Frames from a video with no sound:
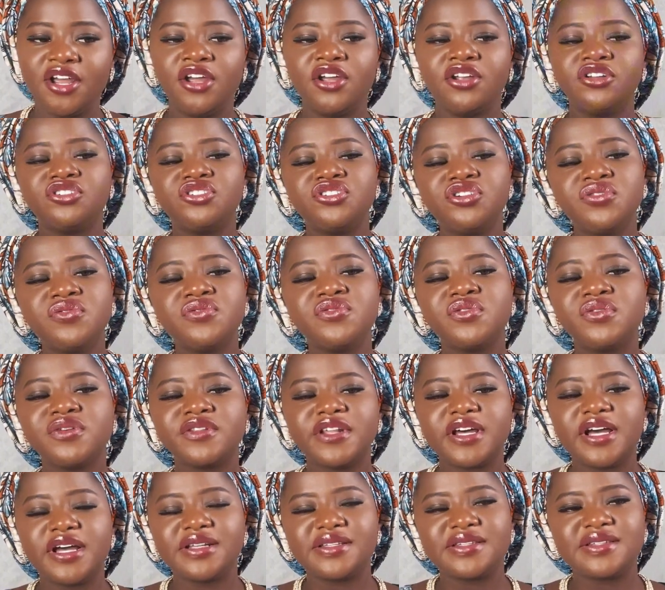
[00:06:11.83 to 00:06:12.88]
Do you know
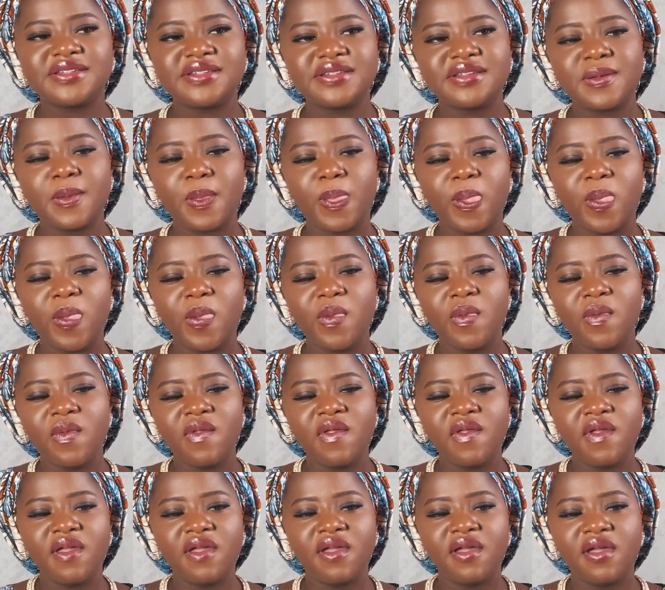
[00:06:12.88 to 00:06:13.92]
that
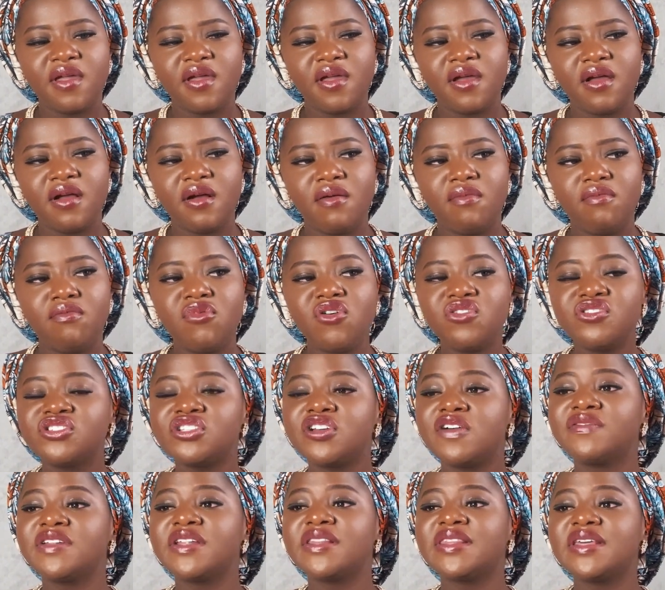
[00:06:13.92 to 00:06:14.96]
most
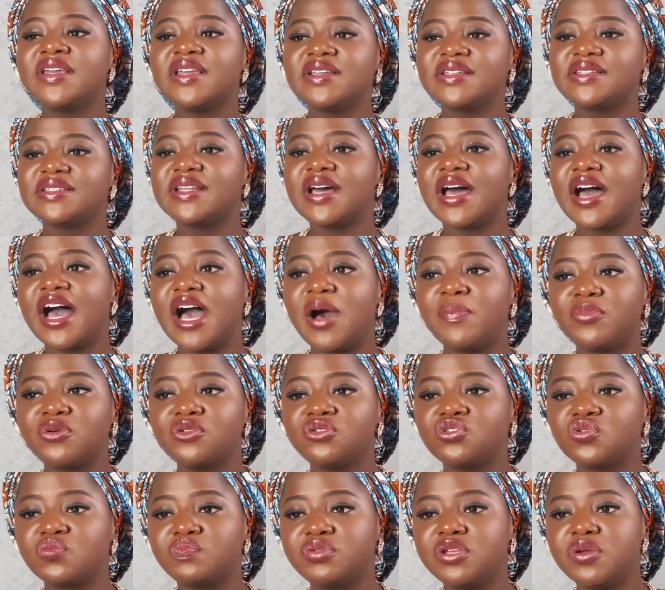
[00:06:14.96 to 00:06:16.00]
of the things that happen
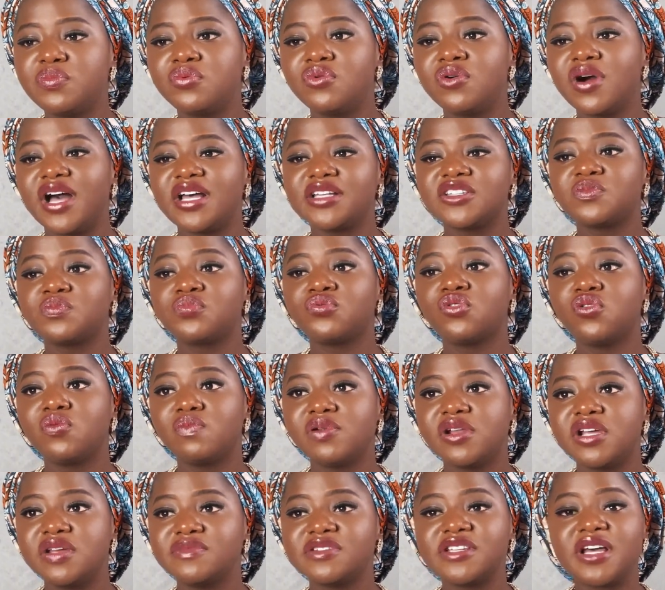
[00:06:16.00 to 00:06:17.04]
to people as
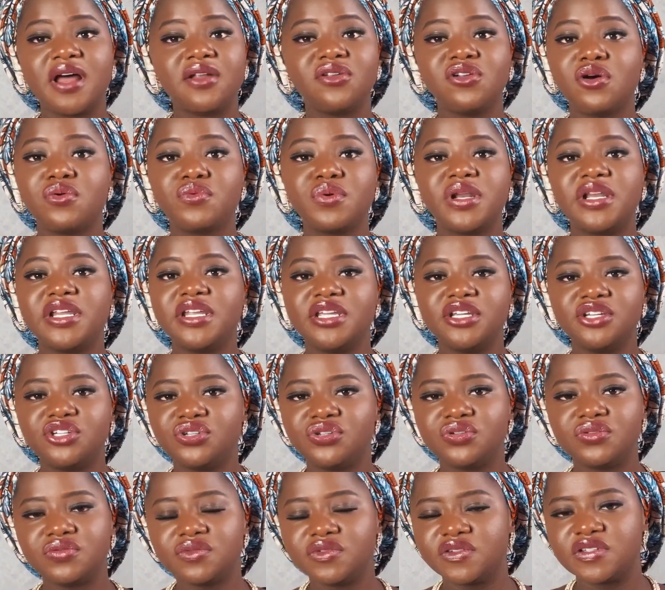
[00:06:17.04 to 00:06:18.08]
problems are not really
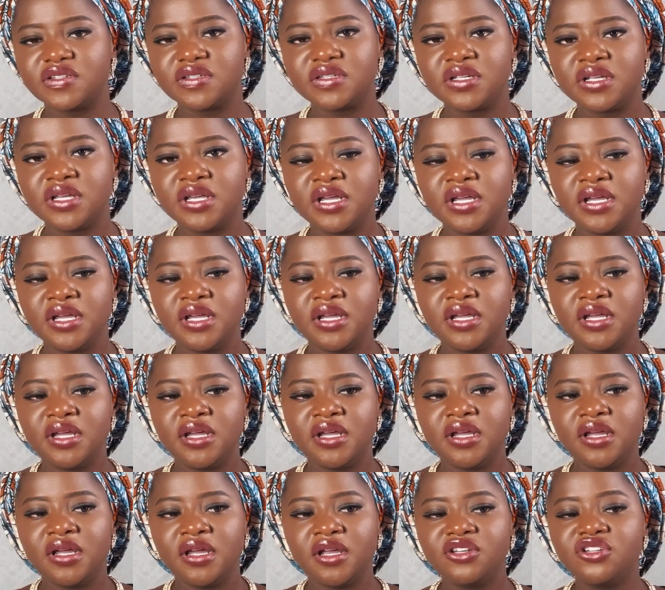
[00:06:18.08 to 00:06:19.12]
issues?
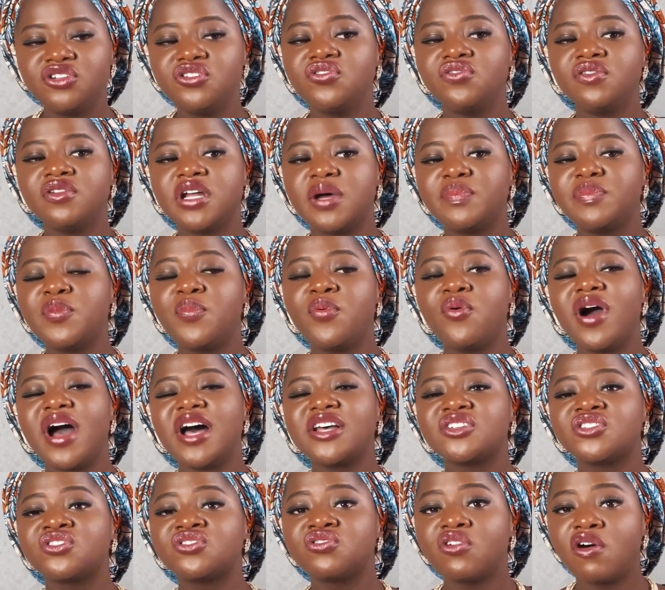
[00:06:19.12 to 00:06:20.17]
Do you know that people are
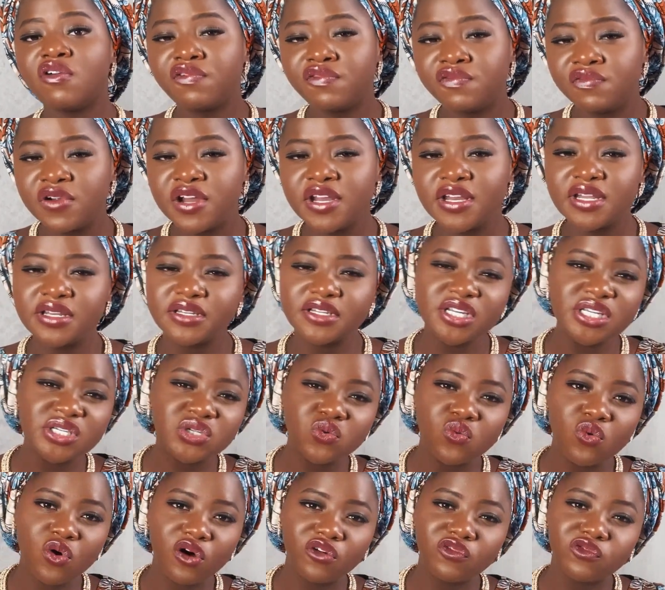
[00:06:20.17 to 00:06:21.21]
suffering in this
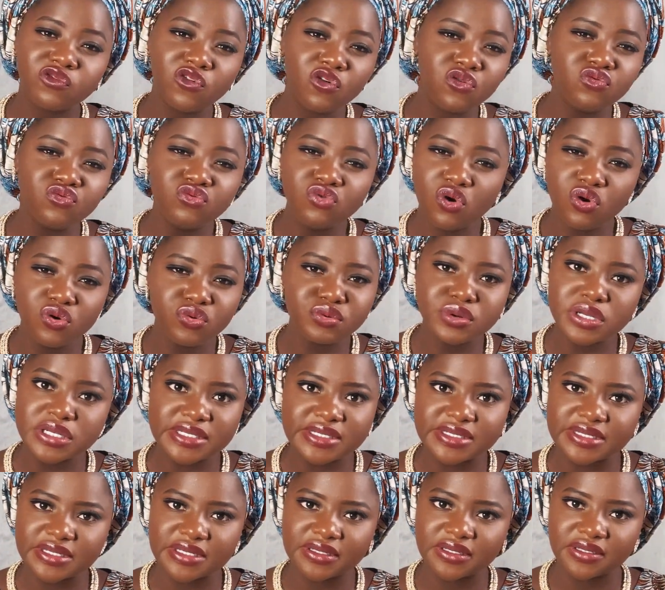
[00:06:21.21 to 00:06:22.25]
world for no
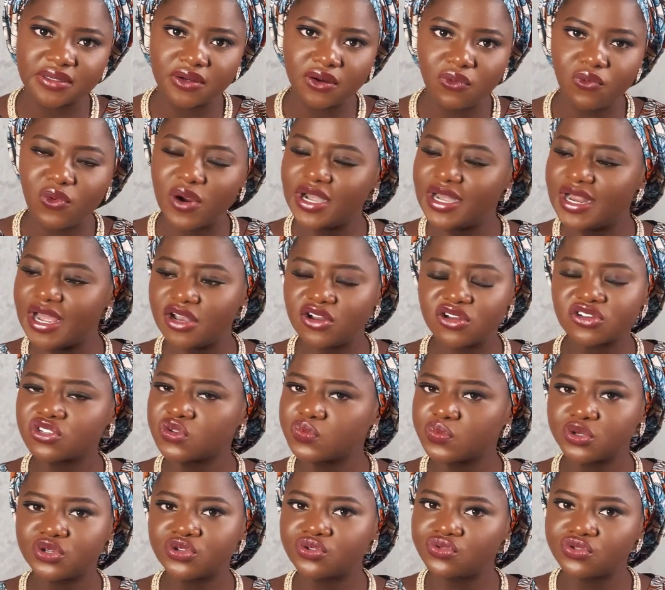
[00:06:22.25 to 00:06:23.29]
reason when they are not
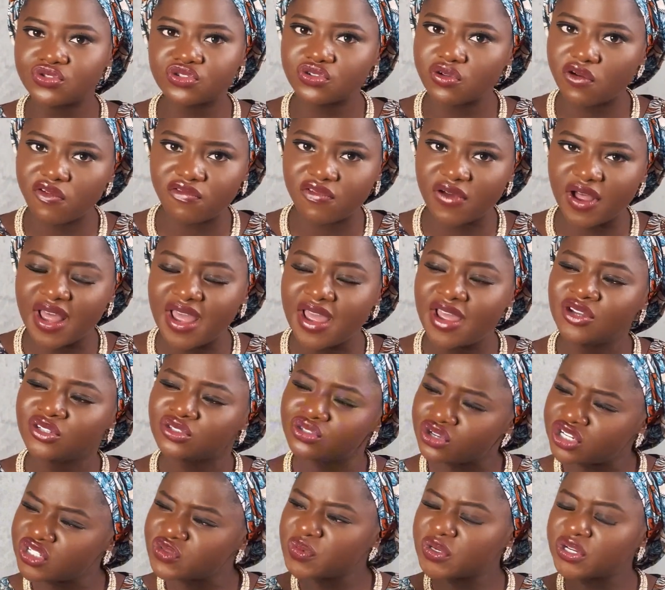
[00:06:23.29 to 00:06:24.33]
supposed to suffer?
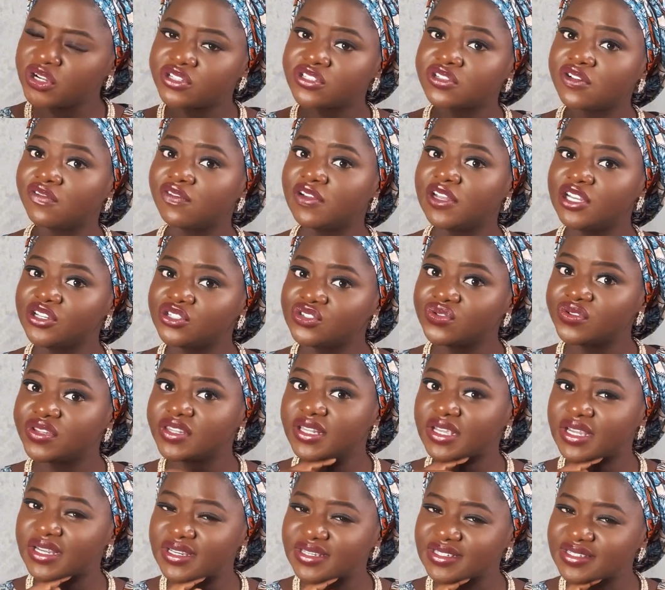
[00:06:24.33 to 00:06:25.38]
Just because of little
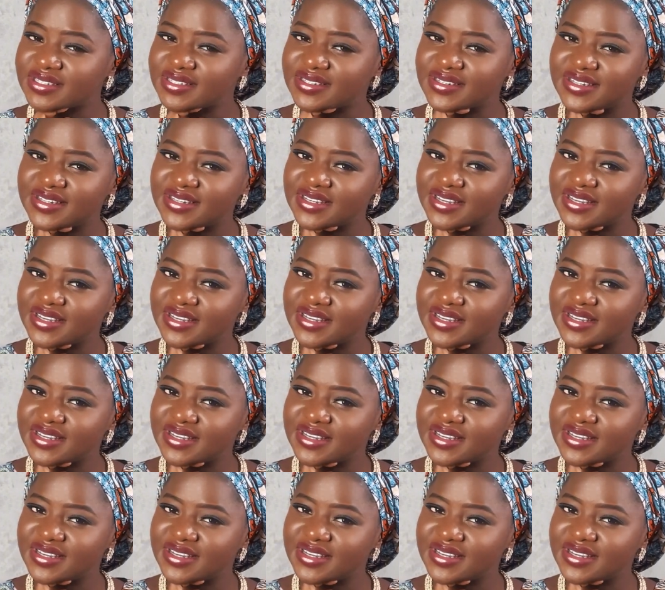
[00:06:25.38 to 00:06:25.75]
things.